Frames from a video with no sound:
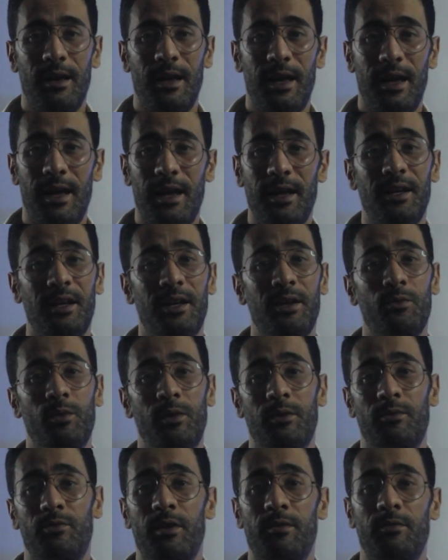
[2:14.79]
and it
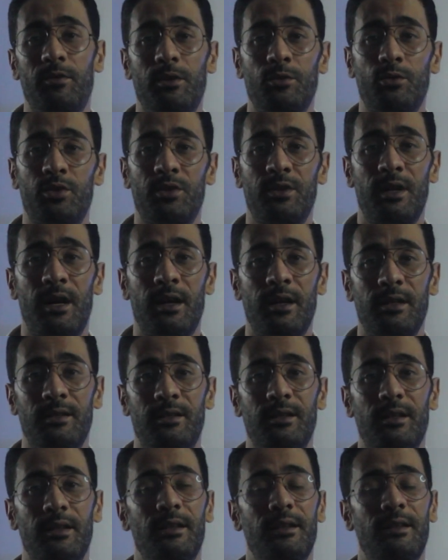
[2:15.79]
will
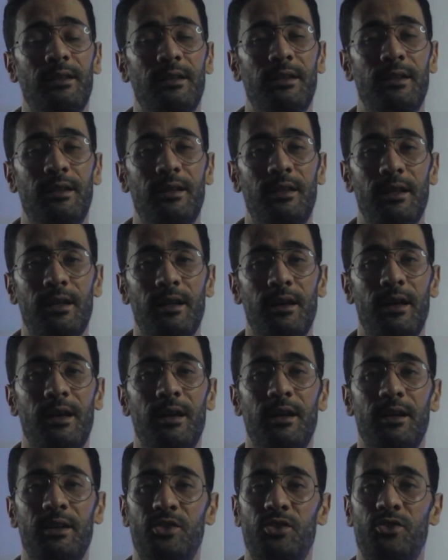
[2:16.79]
revolutionize the
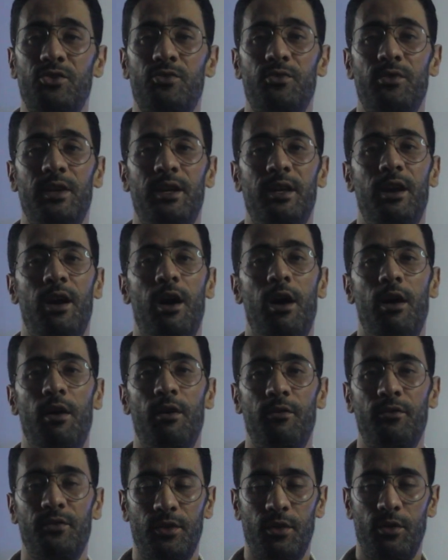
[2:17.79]
history
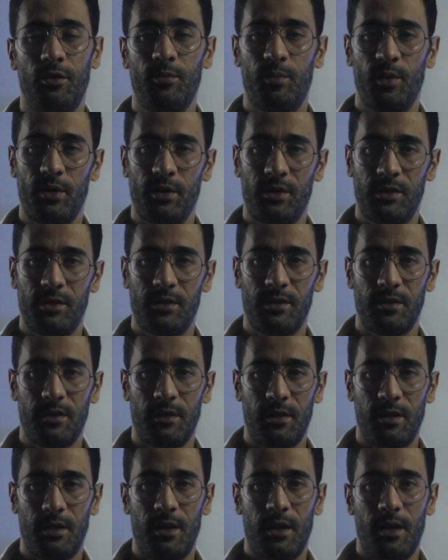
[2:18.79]
of notebooks.
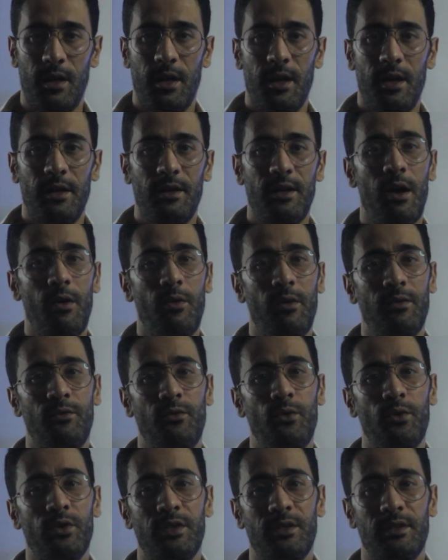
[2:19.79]
Now,
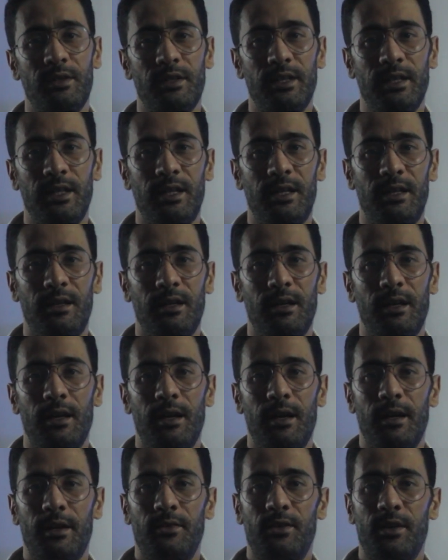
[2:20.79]
unfortunately,
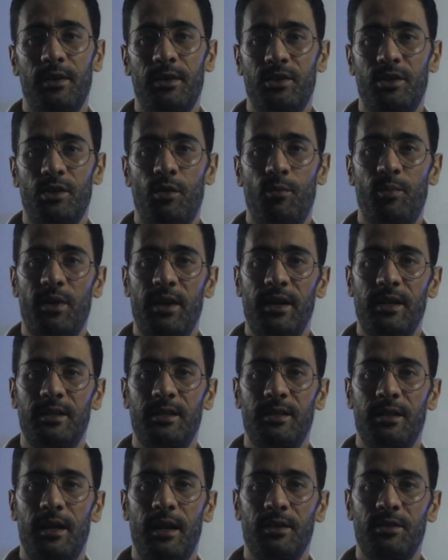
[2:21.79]
there is no
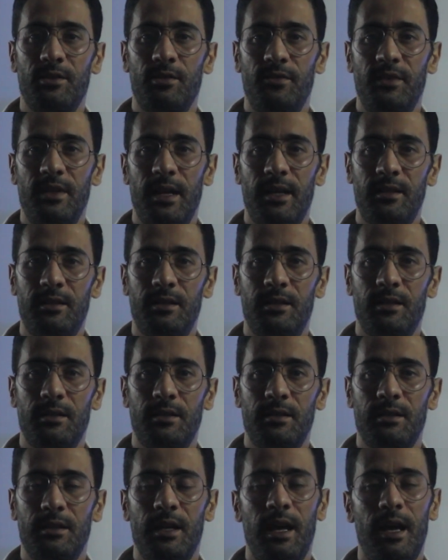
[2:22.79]
price as of yet,
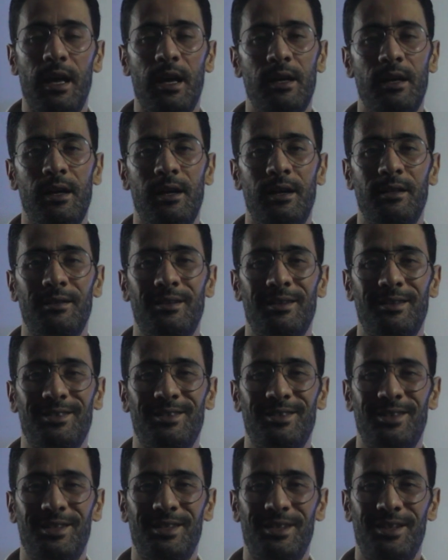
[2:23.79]

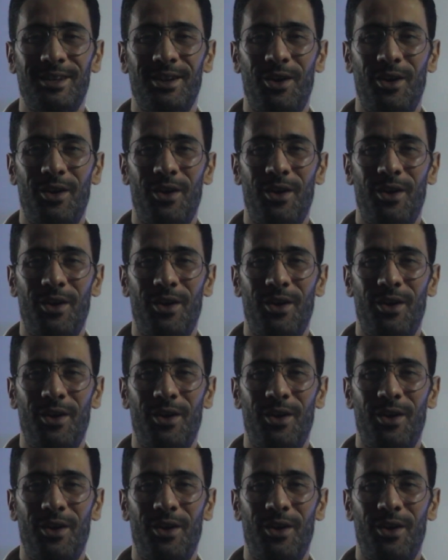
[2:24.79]
and the